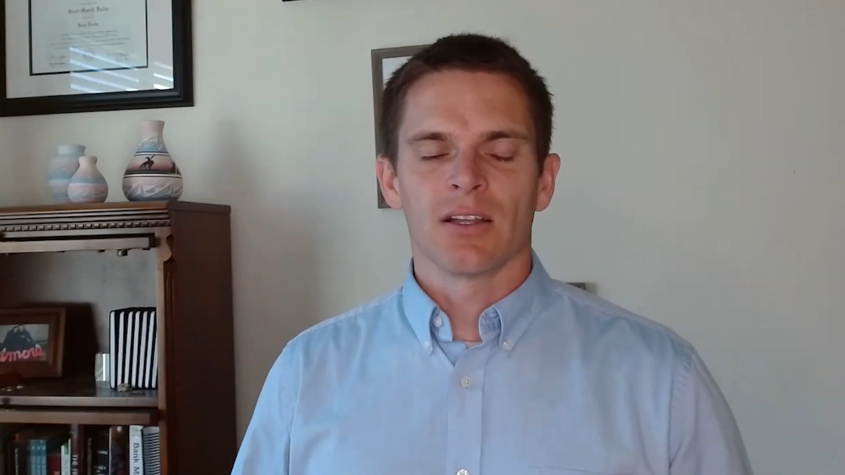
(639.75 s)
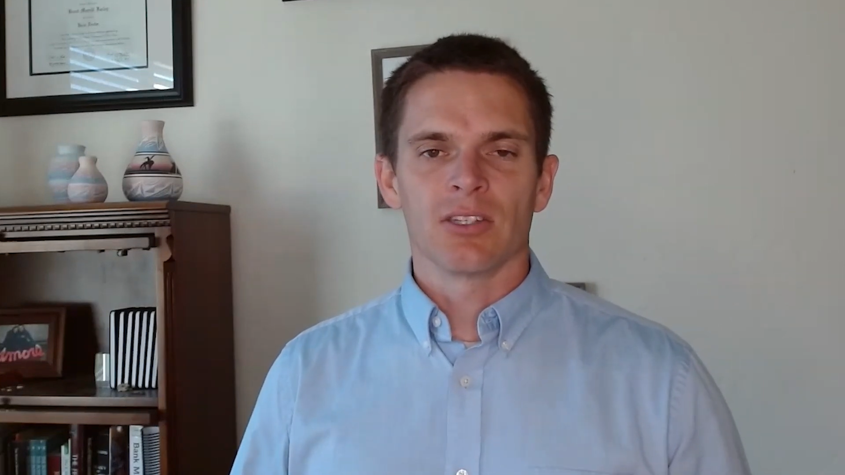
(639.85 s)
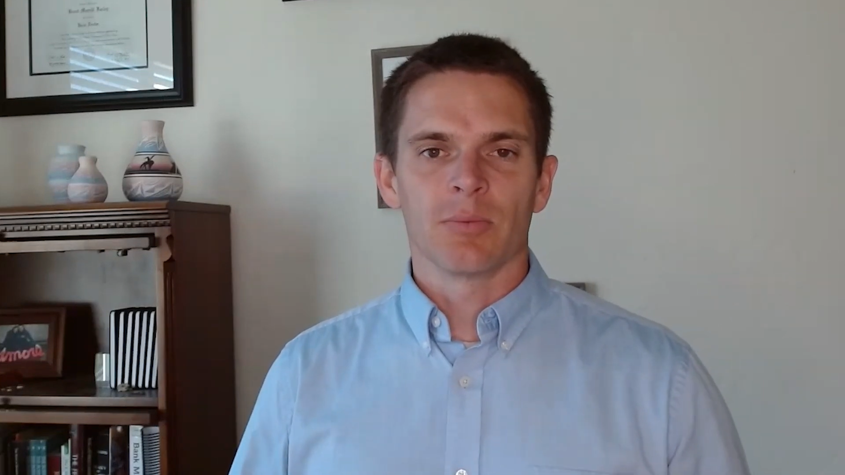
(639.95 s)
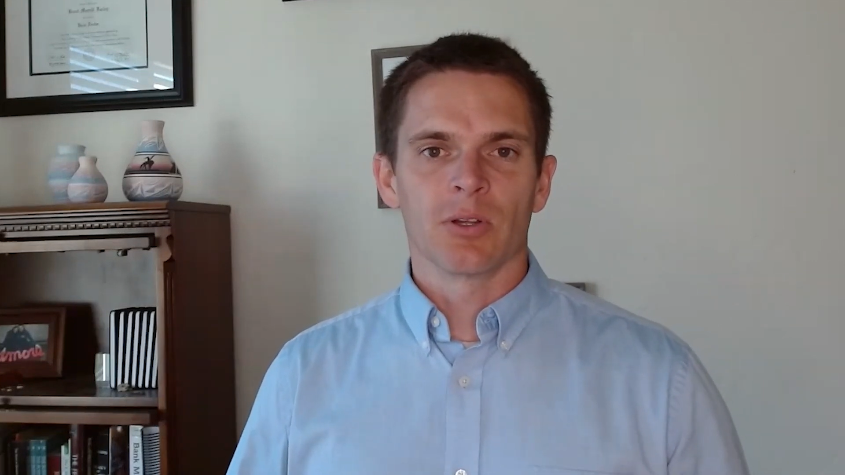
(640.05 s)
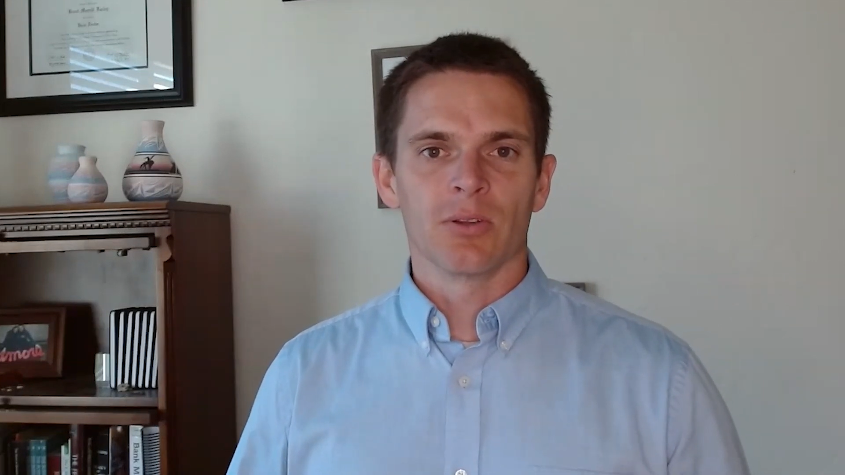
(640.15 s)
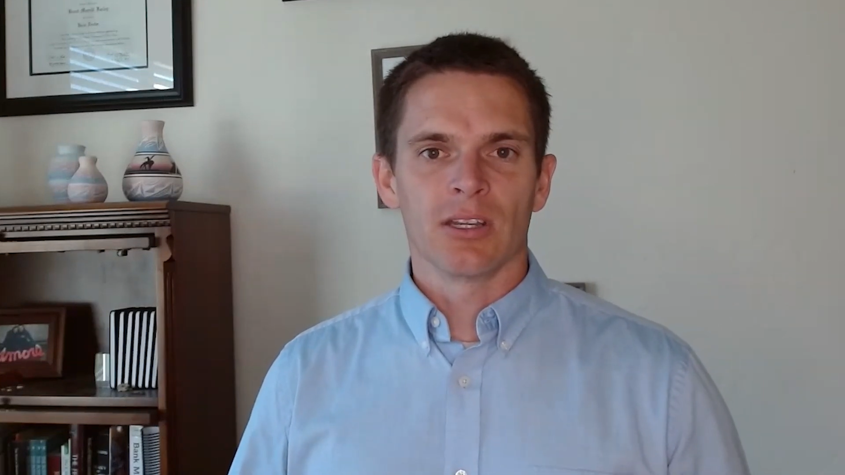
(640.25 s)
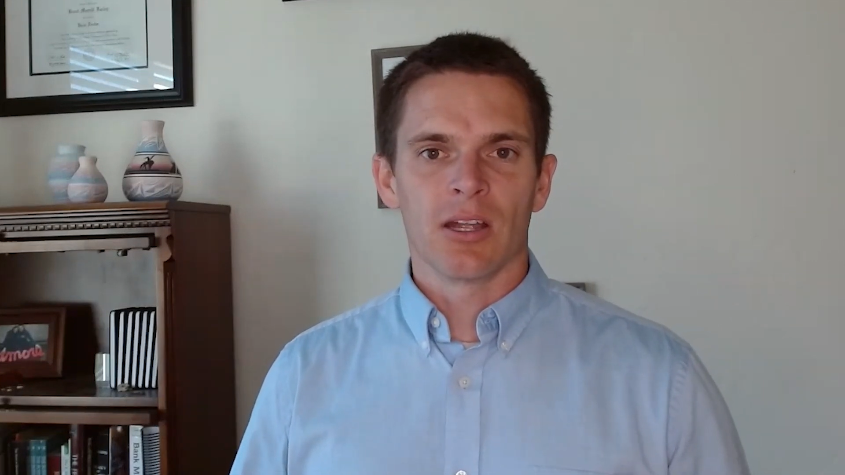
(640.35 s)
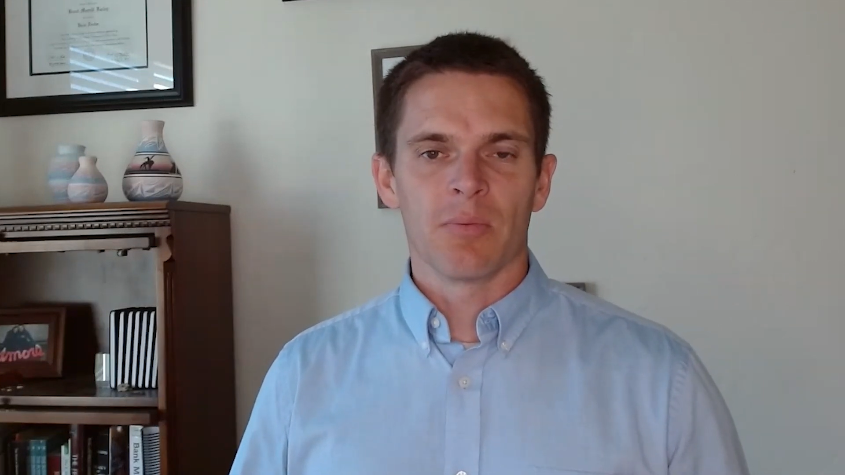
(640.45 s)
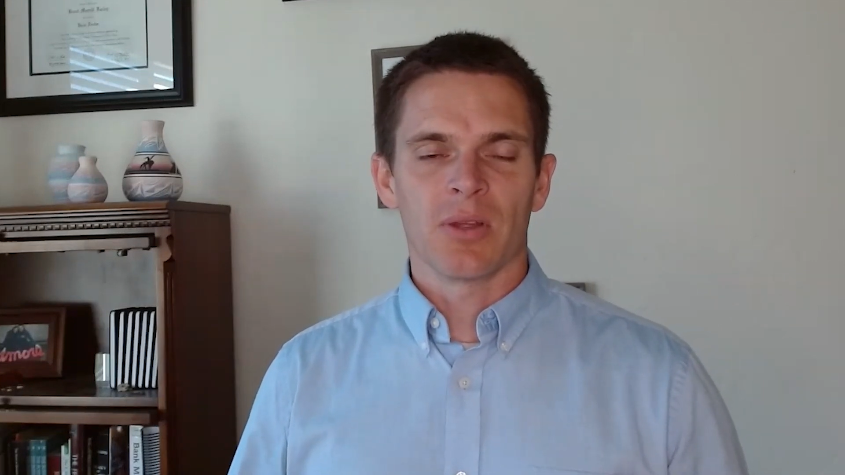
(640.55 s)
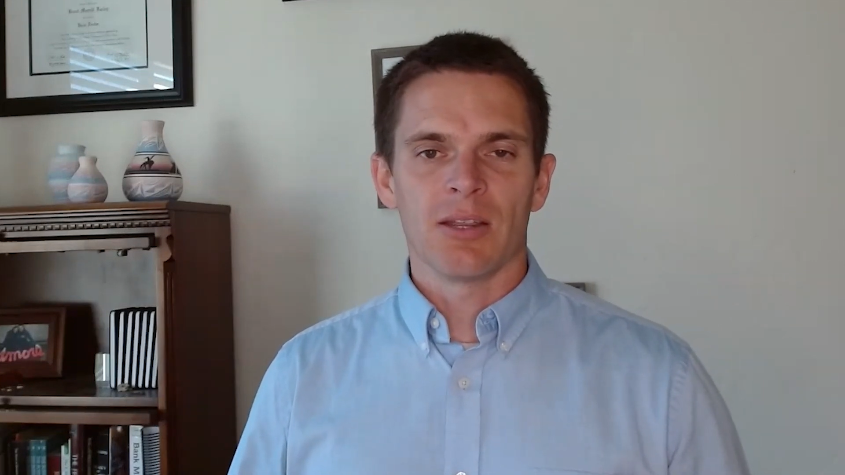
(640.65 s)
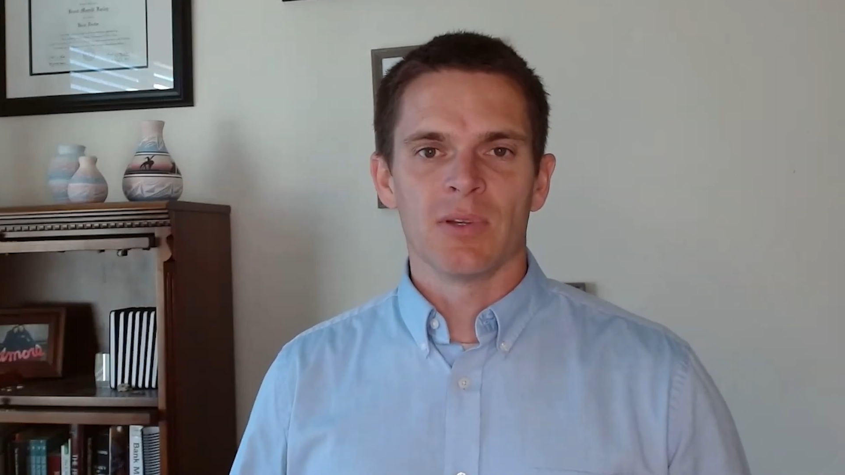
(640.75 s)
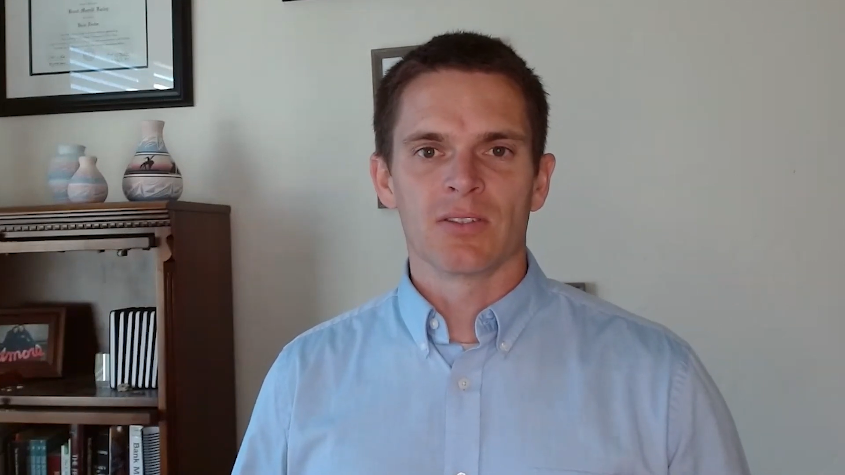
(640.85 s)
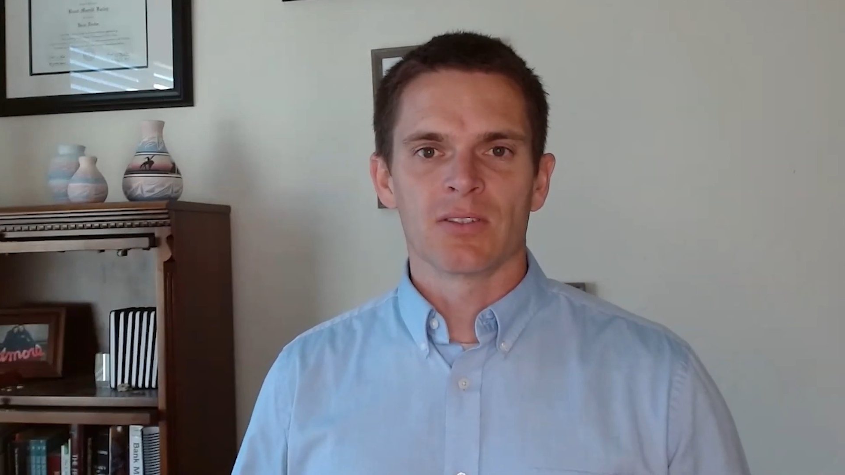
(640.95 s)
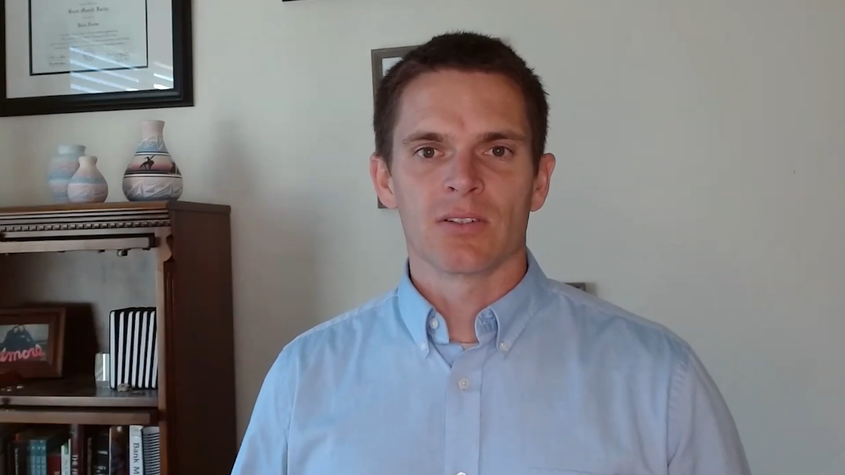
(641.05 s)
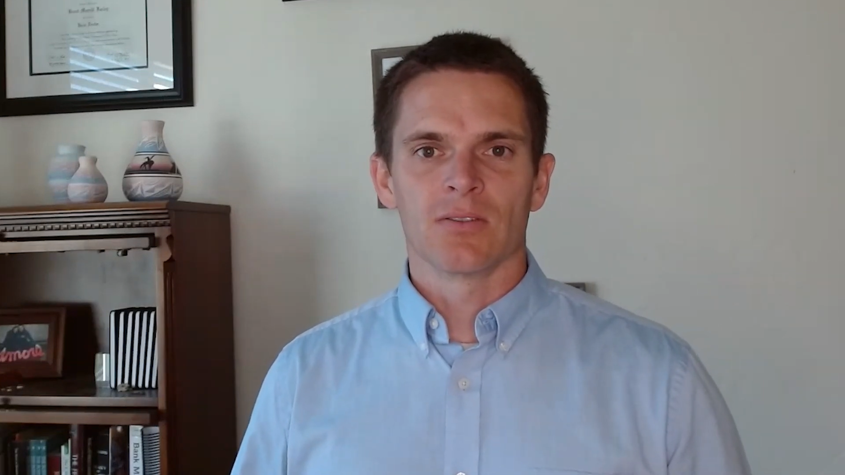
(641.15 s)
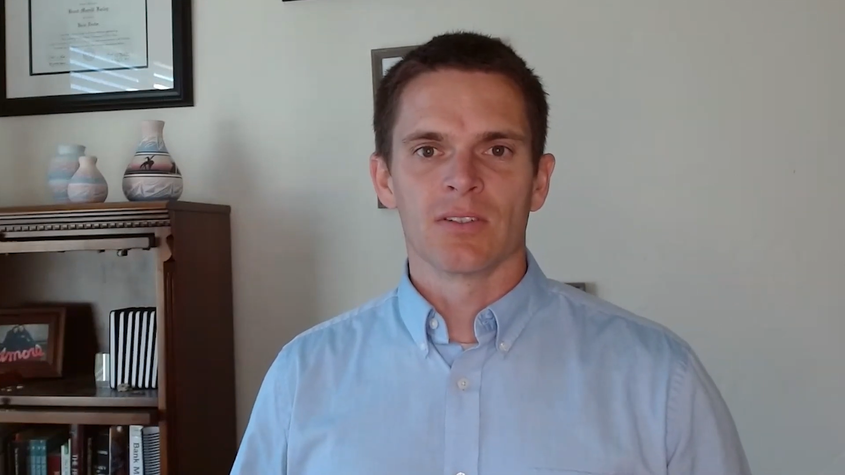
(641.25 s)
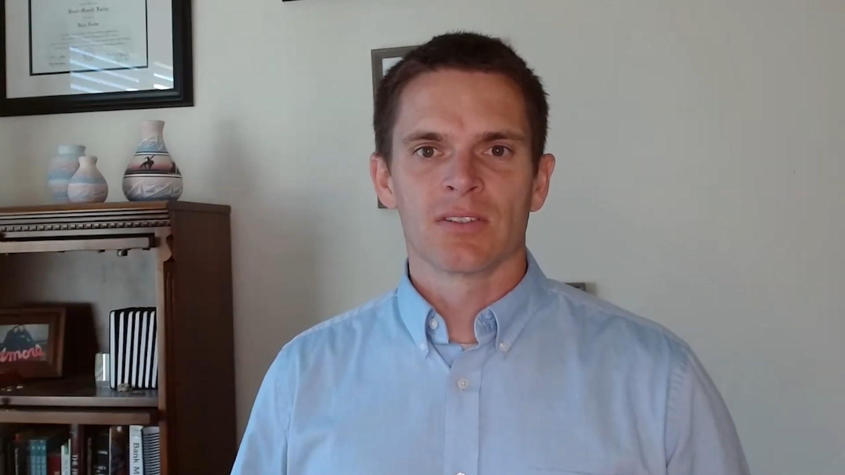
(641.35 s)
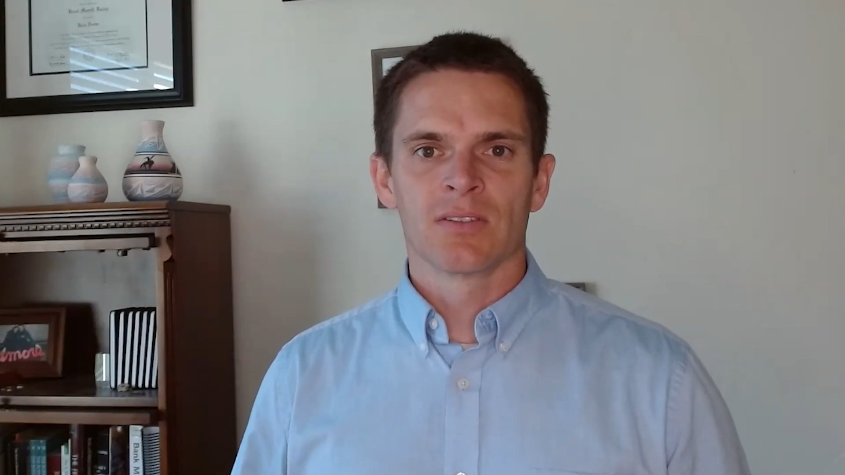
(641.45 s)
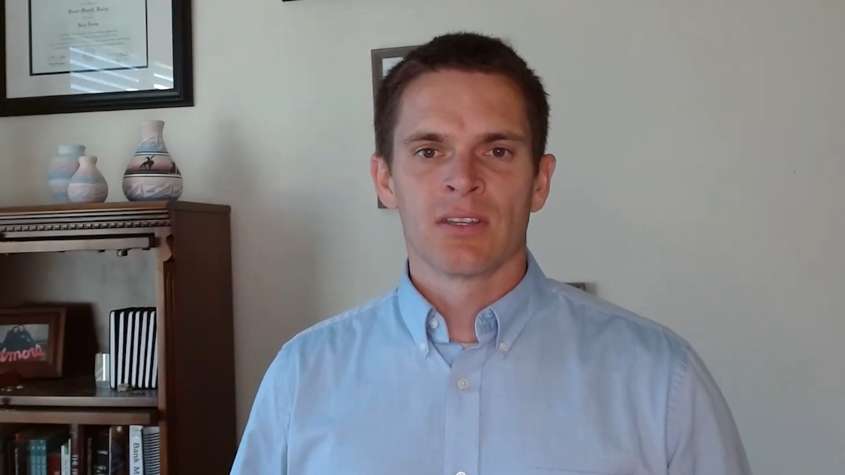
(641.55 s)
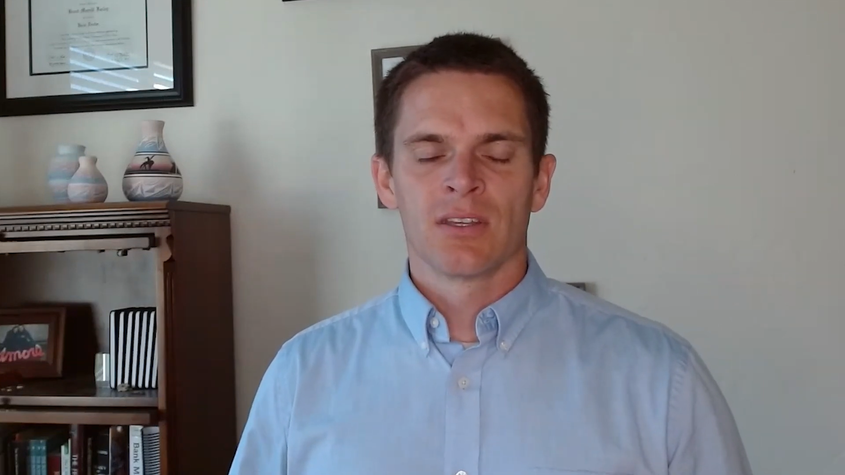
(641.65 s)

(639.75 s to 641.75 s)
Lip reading: Typically, in a payment service,